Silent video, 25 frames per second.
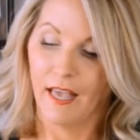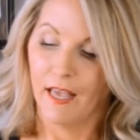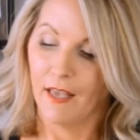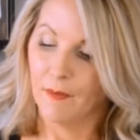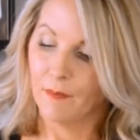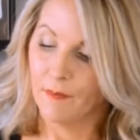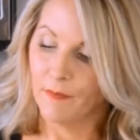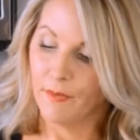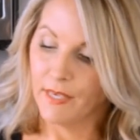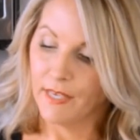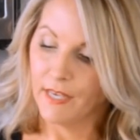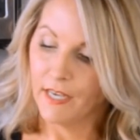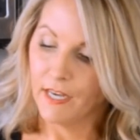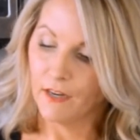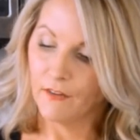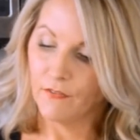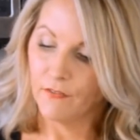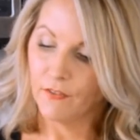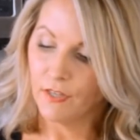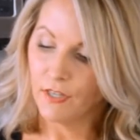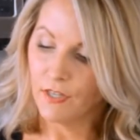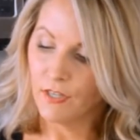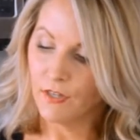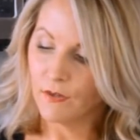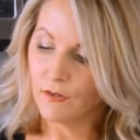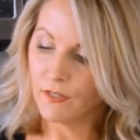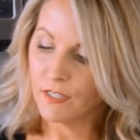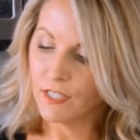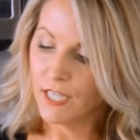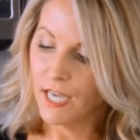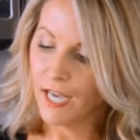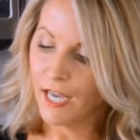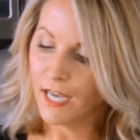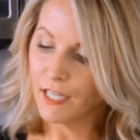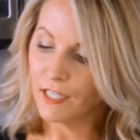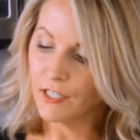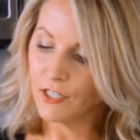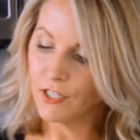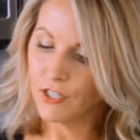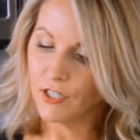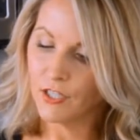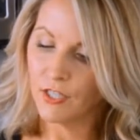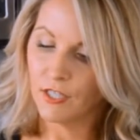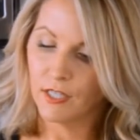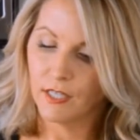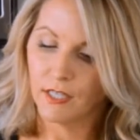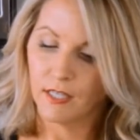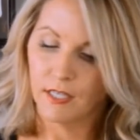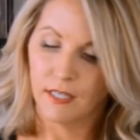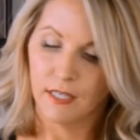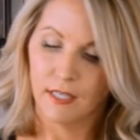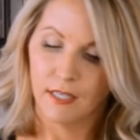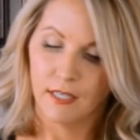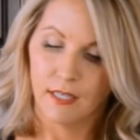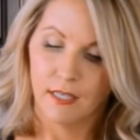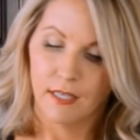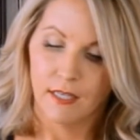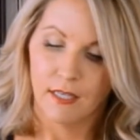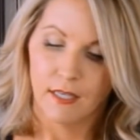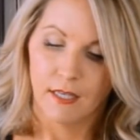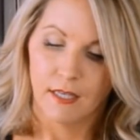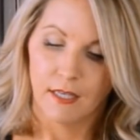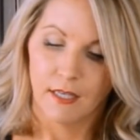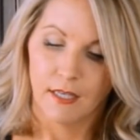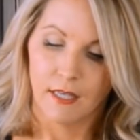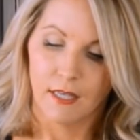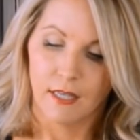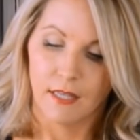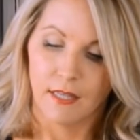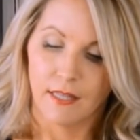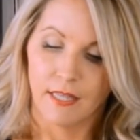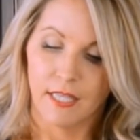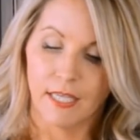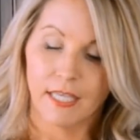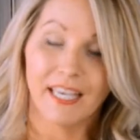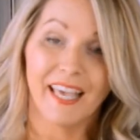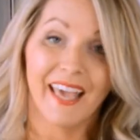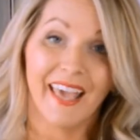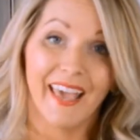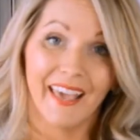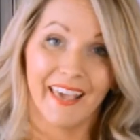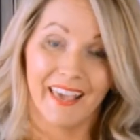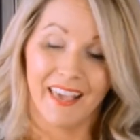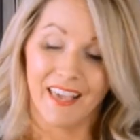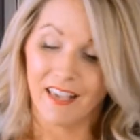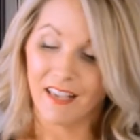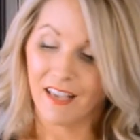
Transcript: Be careful you don't touch the cake,